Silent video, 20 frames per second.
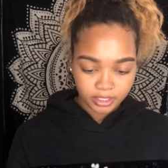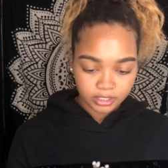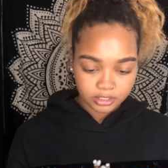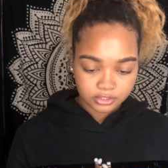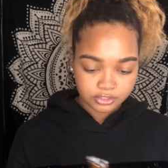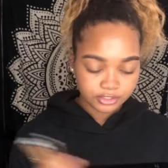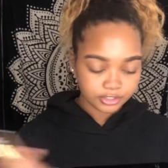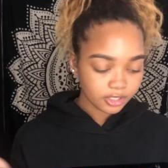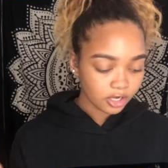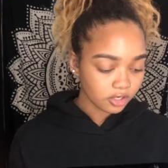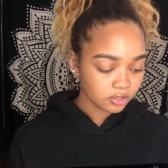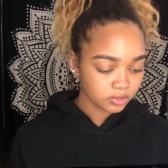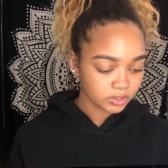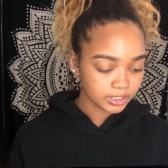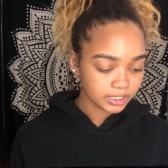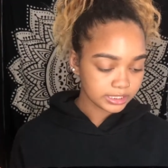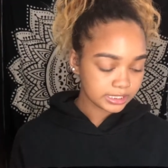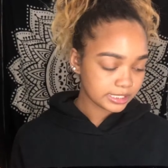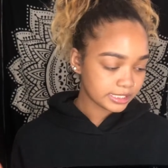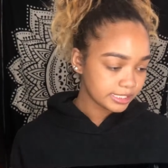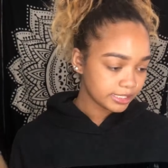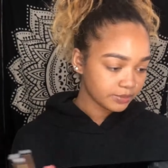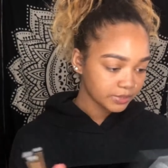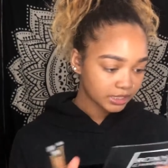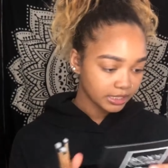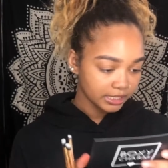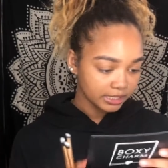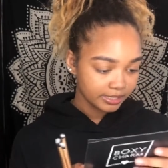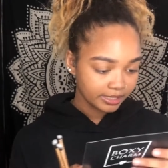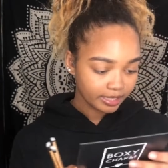So let's see what
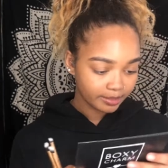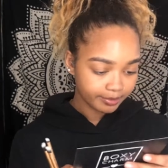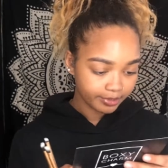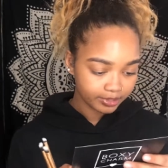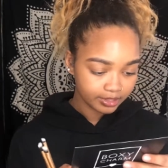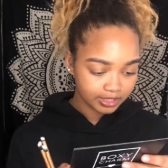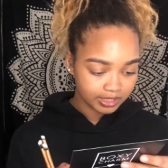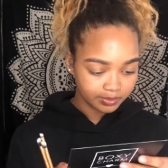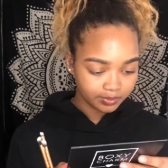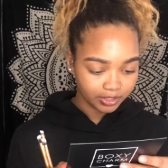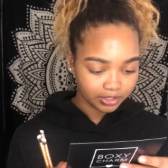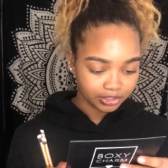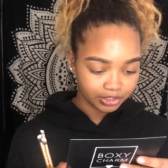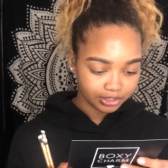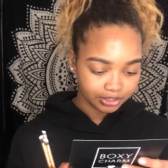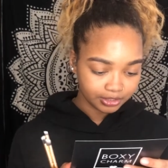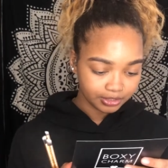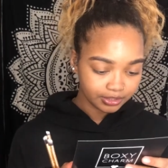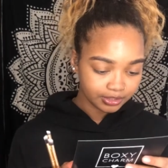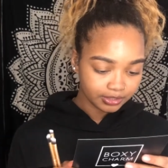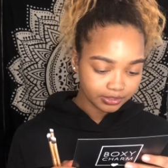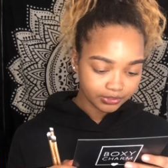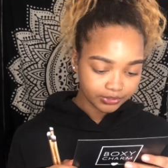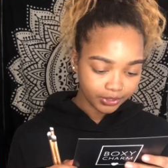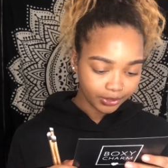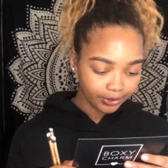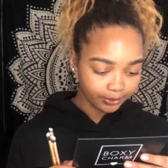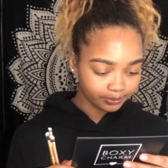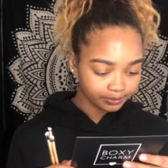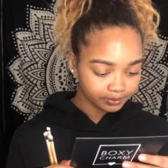they say about these brushes.
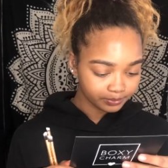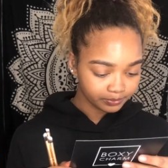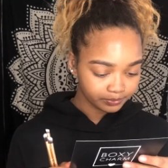So